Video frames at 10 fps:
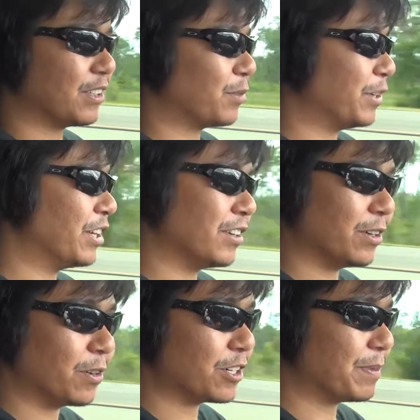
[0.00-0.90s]
300
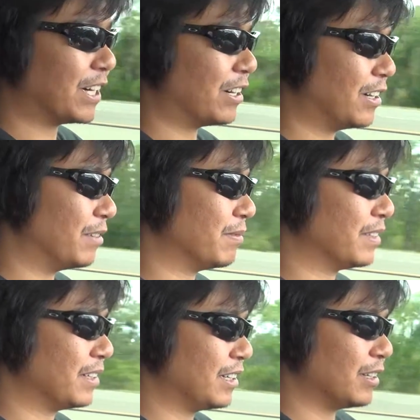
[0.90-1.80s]
horsepower
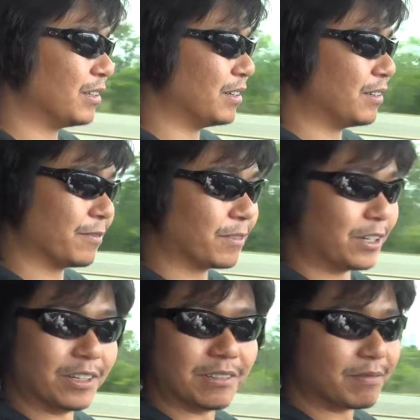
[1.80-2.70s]
for a